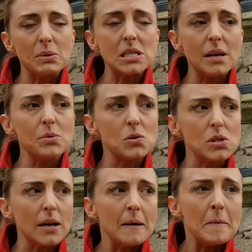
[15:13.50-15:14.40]

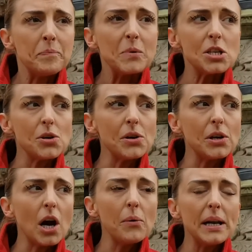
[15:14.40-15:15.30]
stepdaughter, to
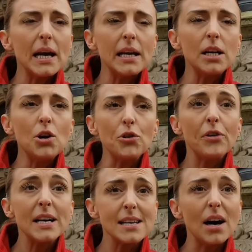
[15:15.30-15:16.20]
go and look
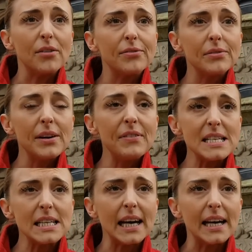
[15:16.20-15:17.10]
for herself,
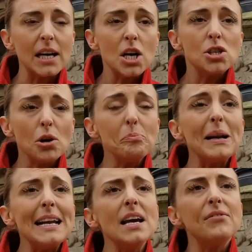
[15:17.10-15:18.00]
investigate. Don't
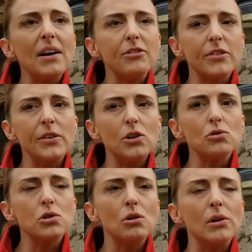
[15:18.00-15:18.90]
believe everything that
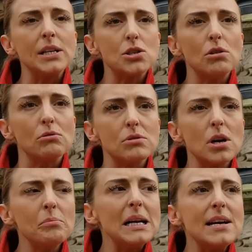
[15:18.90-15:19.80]
you're taught in schools.
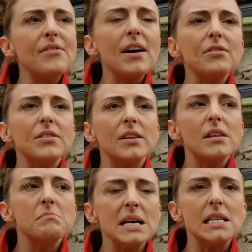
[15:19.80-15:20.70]
Don't believe everything
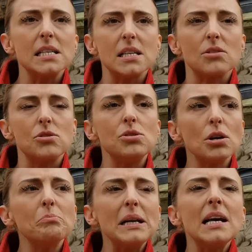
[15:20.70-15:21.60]
that the media tells you.
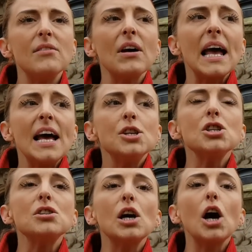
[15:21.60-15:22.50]
Don't believe,
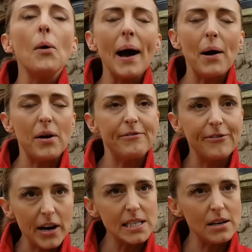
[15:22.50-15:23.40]
just go out and
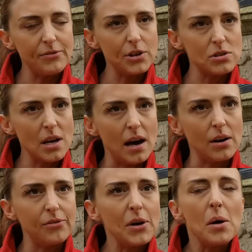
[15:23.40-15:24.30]
find out for
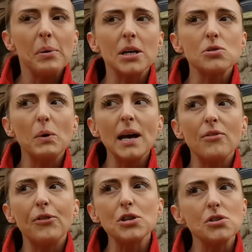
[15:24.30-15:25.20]
yourself. Because we
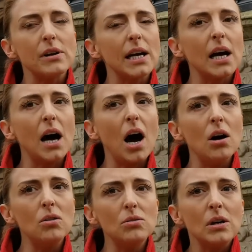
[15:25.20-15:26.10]
are fostering a
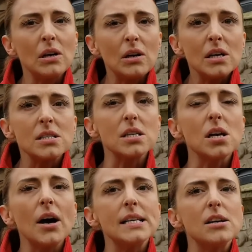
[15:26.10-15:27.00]
whole
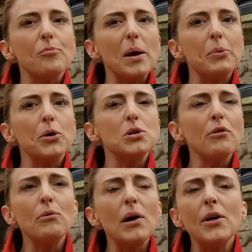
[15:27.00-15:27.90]
society of people who
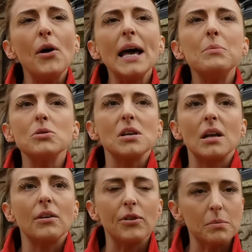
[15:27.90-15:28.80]
they're not able to
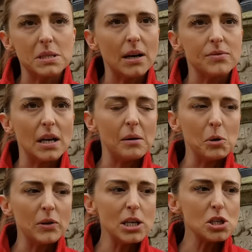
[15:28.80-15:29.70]
think for themselves
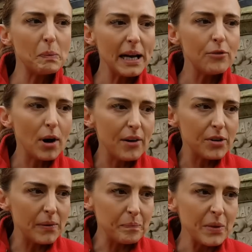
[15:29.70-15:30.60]
anymore. They just believe
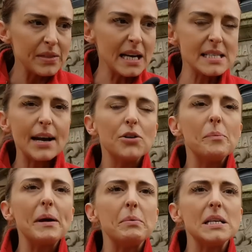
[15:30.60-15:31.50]
whatever they say on the
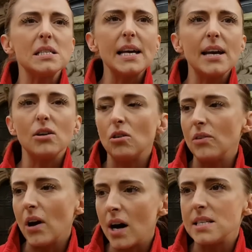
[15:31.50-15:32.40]
BBC or
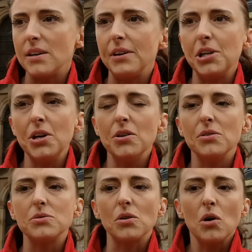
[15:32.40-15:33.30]
on the ITV
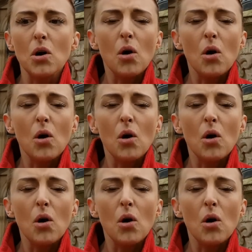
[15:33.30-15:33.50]
News or